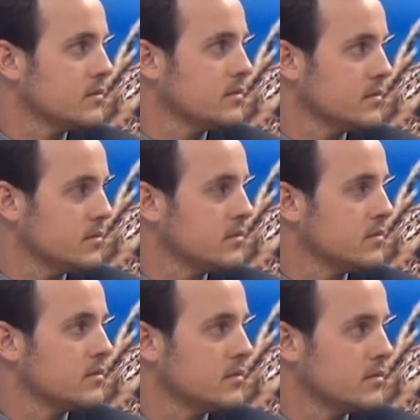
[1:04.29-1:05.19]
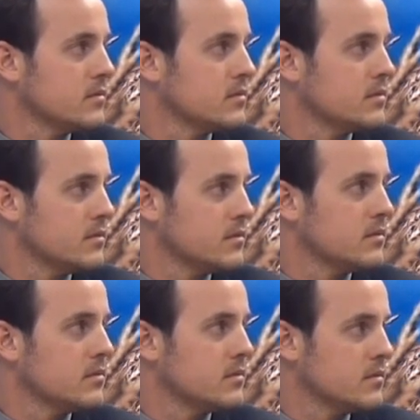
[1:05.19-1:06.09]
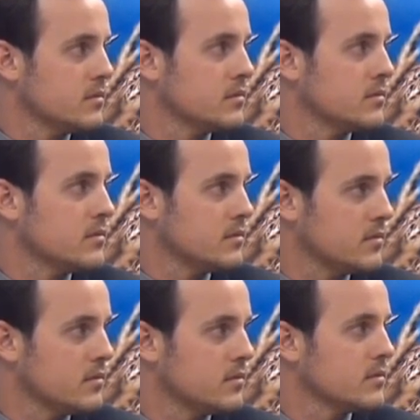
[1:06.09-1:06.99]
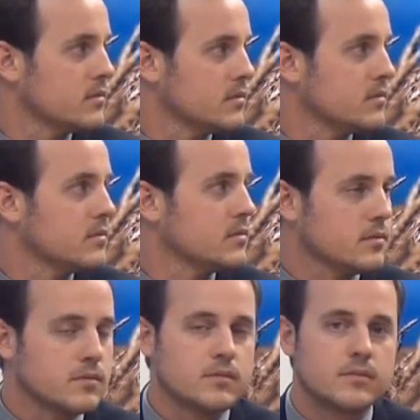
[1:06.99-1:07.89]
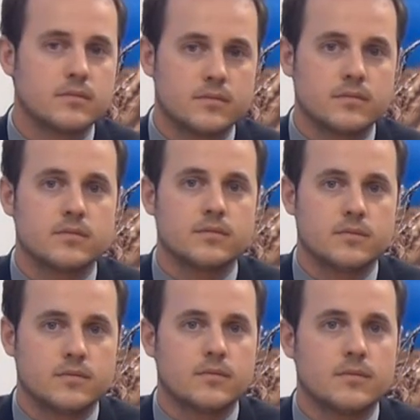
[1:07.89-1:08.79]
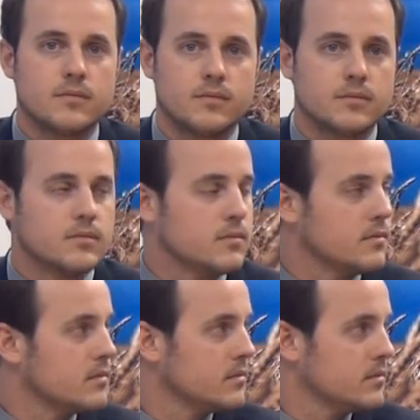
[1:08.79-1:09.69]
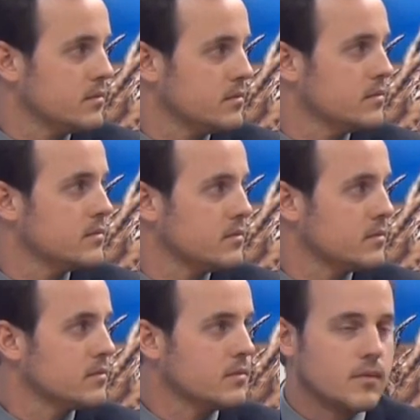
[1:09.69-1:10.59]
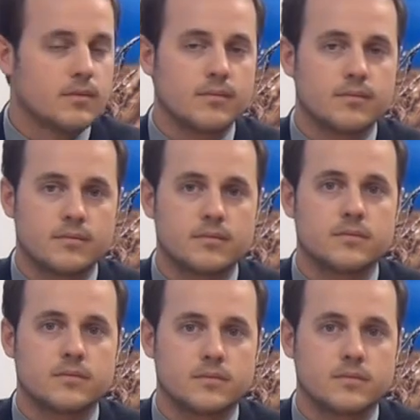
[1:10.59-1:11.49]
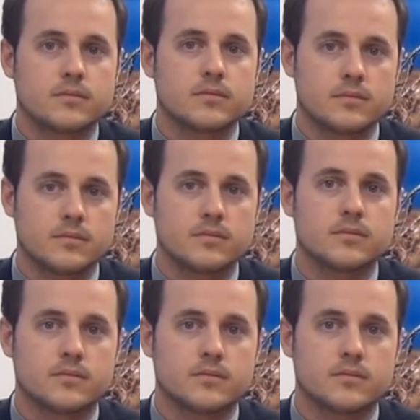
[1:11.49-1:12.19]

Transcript: This person isn't speaking.